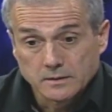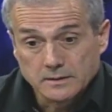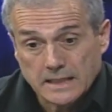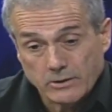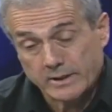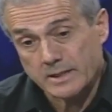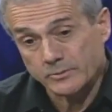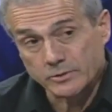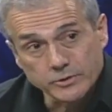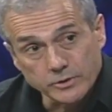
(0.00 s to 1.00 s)
now I
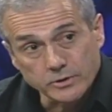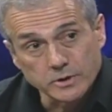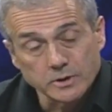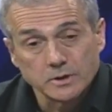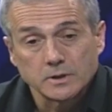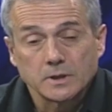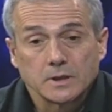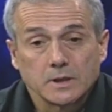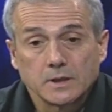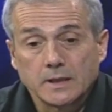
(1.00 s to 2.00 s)
come to Duke,
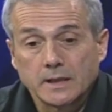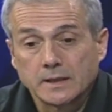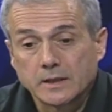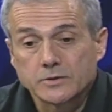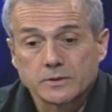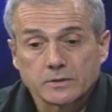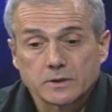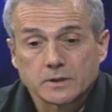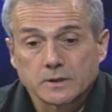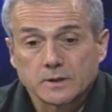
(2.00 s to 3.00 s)
uh, and at
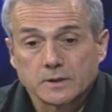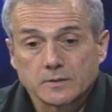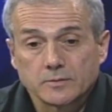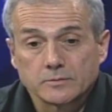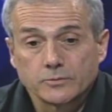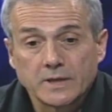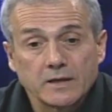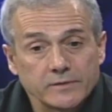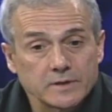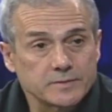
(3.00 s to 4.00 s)
Duke, uh, we
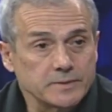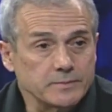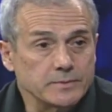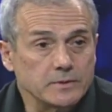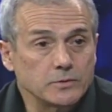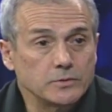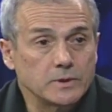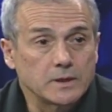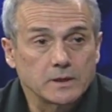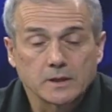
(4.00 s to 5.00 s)
have these people
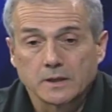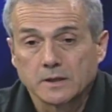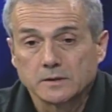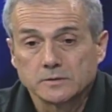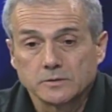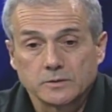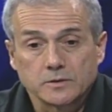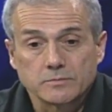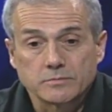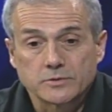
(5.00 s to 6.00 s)
who are
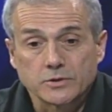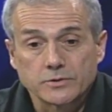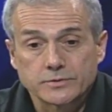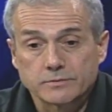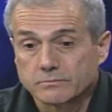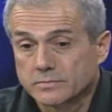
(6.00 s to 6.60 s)
uh, so, uh,